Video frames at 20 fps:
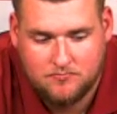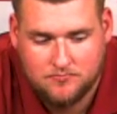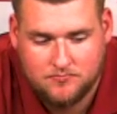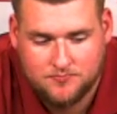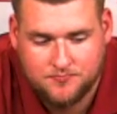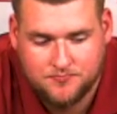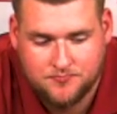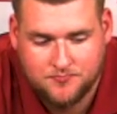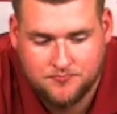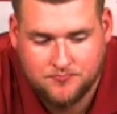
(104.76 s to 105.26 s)

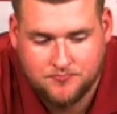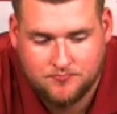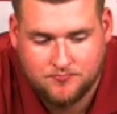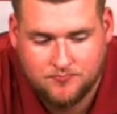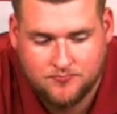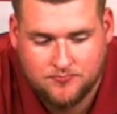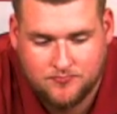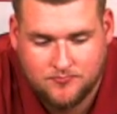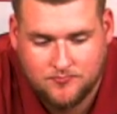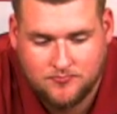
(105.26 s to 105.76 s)

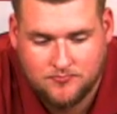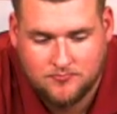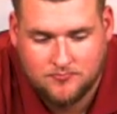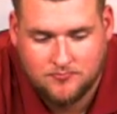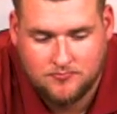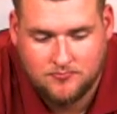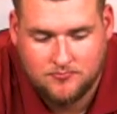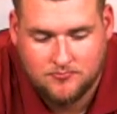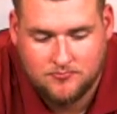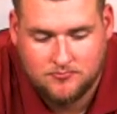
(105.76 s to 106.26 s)

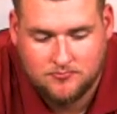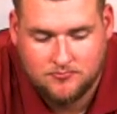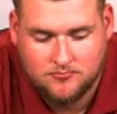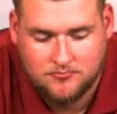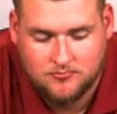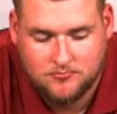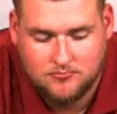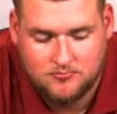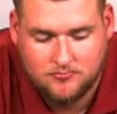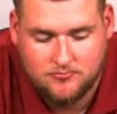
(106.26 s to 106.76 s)

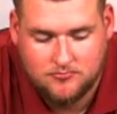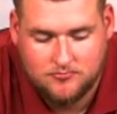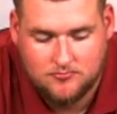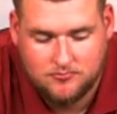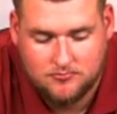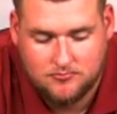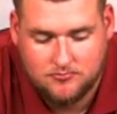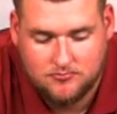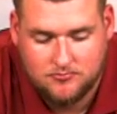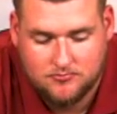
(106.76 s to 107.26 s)

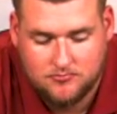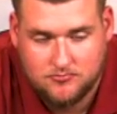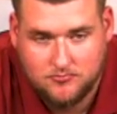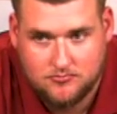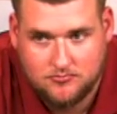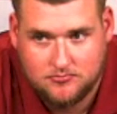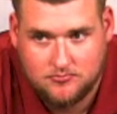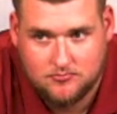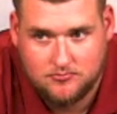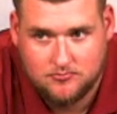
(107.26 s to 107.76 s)

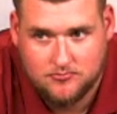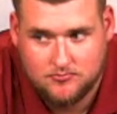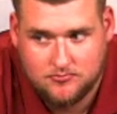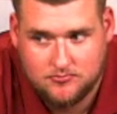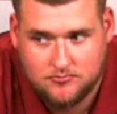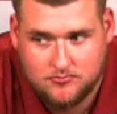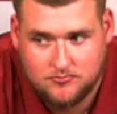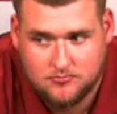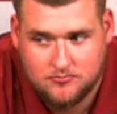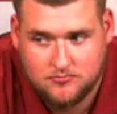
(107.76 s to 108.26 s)

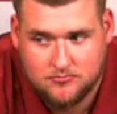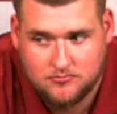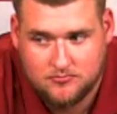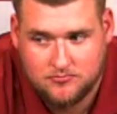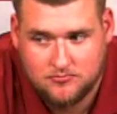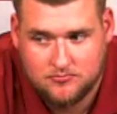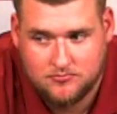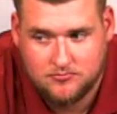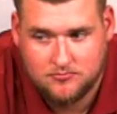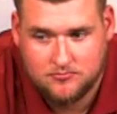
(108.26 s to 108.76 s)

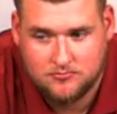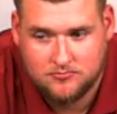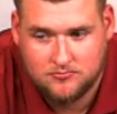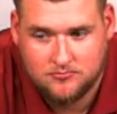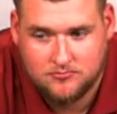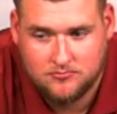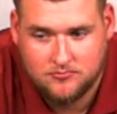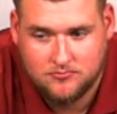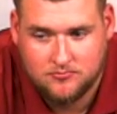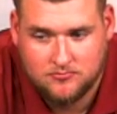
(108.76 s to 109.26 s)

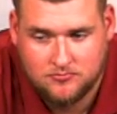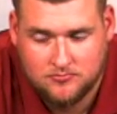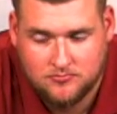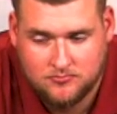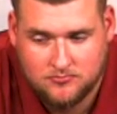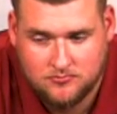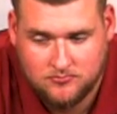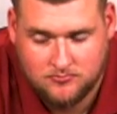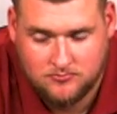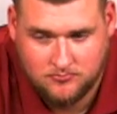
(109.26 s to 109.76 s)

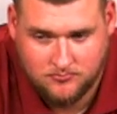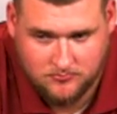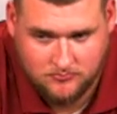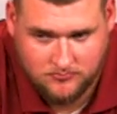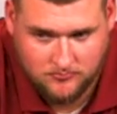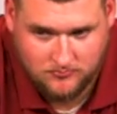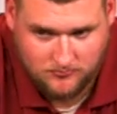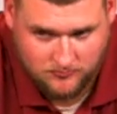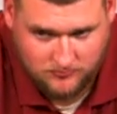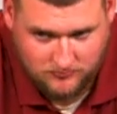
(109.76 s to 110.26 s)

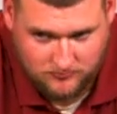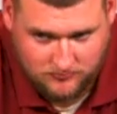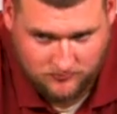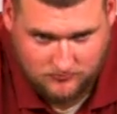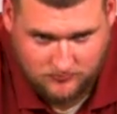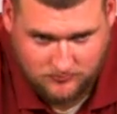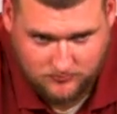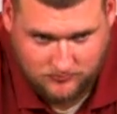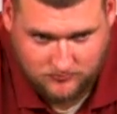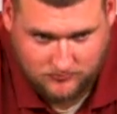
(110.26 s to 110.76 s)

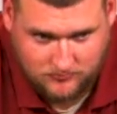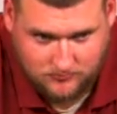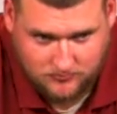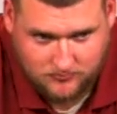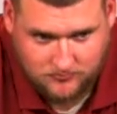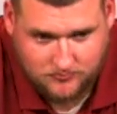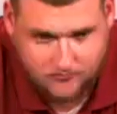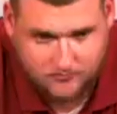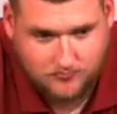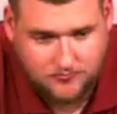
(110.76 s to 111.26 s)

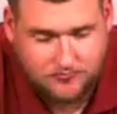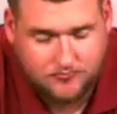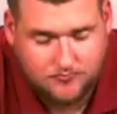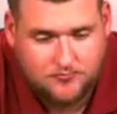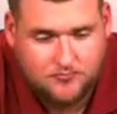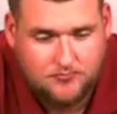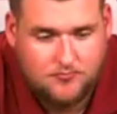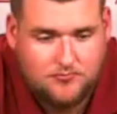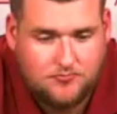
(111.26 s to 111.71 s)
(not speaking)